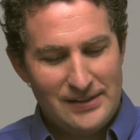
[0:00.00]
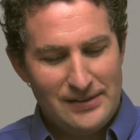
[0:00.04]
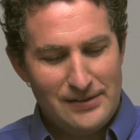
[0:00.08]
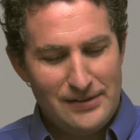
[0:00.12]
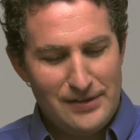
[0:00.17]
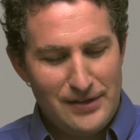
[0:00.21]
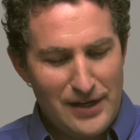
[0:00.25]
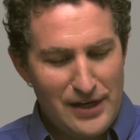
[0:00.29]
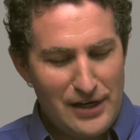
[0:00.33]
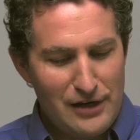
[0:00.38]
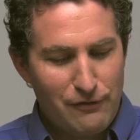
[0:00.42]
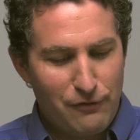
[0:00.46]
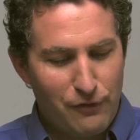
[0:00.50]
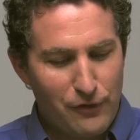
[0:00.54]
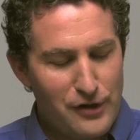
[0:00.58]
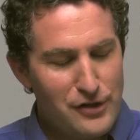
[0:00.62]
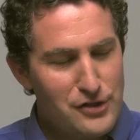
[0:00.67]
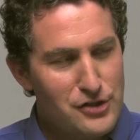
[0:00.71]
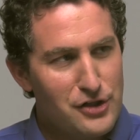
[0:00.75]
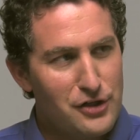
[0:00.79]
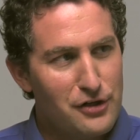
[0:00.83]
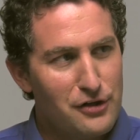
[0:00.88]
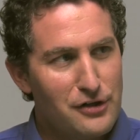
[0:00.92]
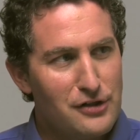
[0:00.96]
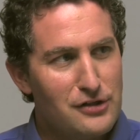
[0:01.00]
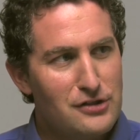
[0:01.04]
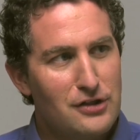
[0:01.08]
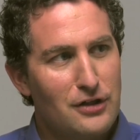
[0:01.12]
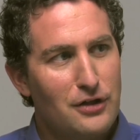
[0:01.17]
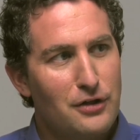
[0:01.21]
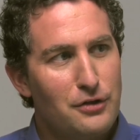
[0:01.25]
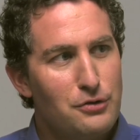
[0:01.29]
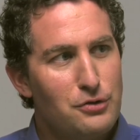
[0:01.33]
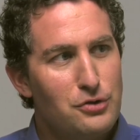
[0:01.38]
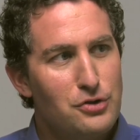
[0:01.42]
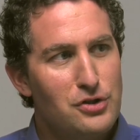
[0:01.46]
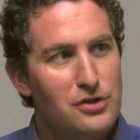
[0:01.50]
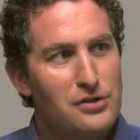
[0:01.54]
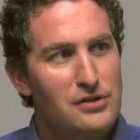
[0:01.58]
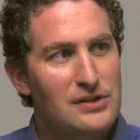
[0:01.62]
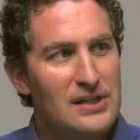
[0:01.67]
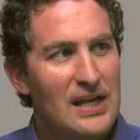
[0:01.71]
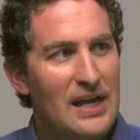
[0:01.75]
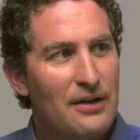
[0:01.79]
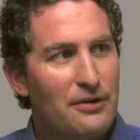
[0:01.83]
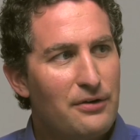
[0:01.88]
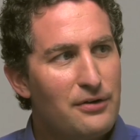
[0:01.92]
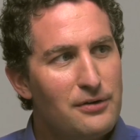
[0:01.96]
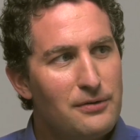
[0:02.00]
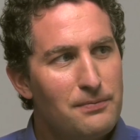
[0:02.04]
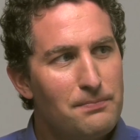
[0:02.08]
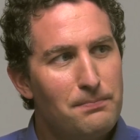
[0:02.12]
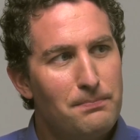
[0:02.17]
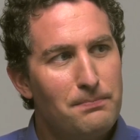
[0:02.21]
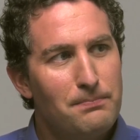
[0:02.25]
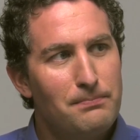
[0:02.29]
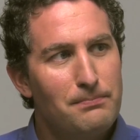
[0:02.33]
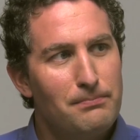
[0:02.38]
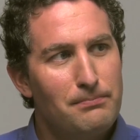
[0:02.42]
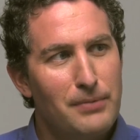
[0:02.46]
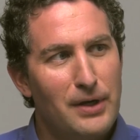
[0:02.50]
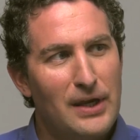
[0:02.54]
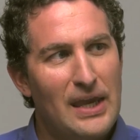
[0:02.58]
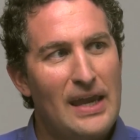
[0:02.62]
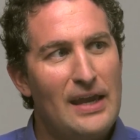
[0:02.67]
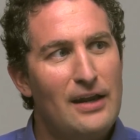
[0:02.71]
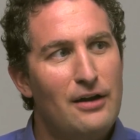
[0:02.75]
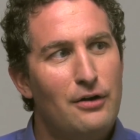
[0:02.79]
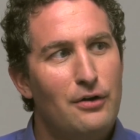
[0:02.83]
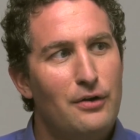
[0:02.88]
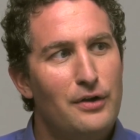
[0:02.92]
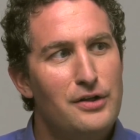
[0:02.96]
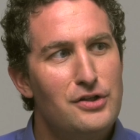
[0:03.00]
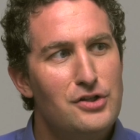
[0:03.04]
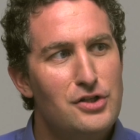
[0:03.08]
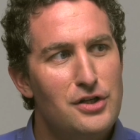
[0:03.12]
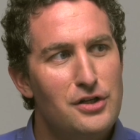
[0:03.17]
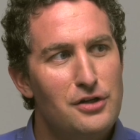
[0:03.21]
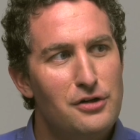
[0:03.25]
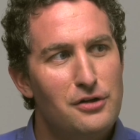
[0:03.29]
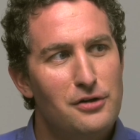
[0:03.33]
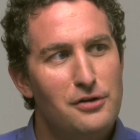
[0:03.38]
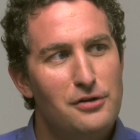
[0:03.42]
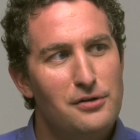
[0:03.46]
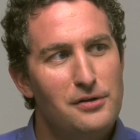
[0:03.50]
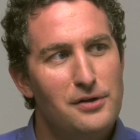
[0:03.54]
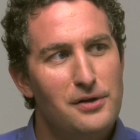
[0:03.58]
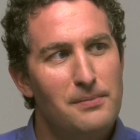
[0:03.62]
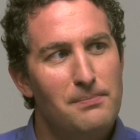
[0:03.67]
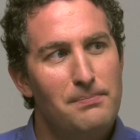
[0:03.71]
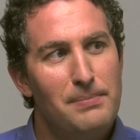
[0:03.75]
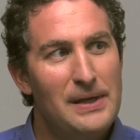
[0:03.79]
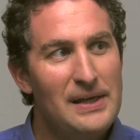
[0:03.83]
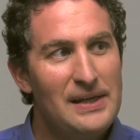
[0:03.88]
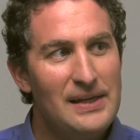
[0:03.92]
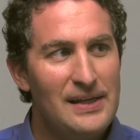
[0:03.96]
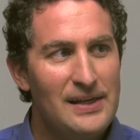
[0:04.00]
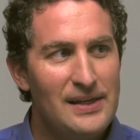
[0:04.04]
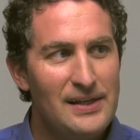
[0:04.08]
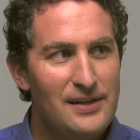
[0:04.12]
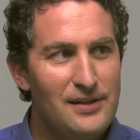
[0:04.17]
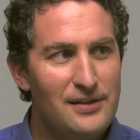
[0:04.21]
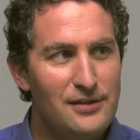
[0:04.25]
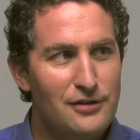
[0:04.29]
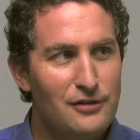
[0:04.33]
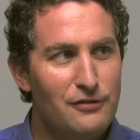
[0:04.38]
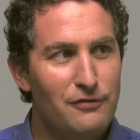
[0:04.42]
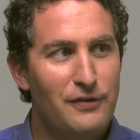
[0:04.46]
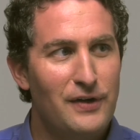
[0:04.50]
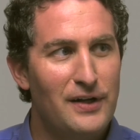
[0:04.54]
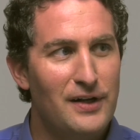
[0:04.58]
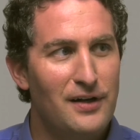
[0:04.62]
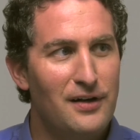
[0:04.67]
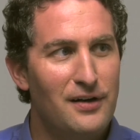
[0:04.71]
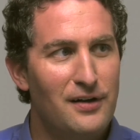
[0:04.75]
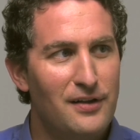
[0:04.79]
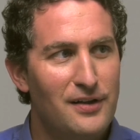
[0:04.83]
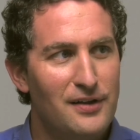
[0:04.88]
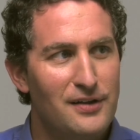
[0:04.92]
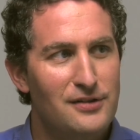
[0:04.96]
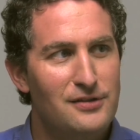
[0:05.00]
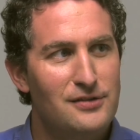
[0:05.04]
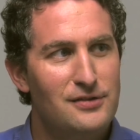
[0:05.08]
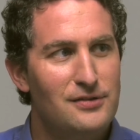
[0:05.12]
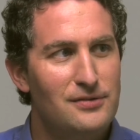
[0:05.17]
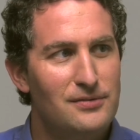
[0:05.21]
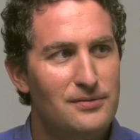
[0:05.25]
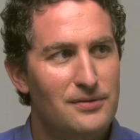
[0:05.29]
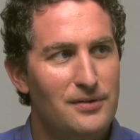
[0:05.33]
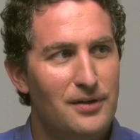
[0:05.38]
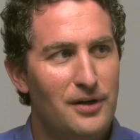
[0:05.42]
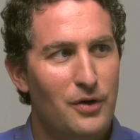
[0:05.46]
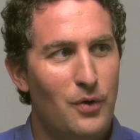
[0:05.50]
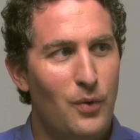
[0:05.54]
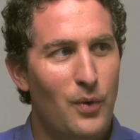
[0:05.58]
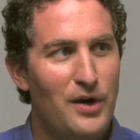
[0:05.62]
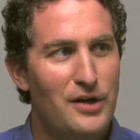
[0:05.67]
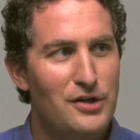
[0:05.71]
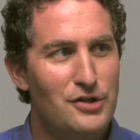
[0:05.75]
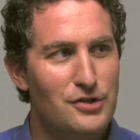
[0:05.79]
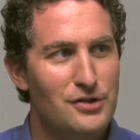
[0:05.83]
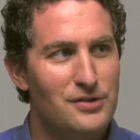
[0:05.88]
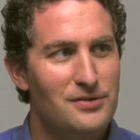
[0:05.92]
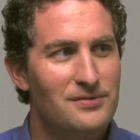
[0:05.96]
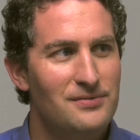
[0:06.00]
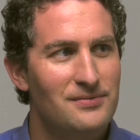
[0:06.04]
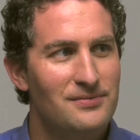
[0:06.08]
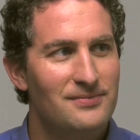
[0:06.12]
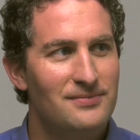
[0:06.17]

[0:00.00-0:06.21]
need for engineering solutions. How do mechanical engineering PEs fit into this equation?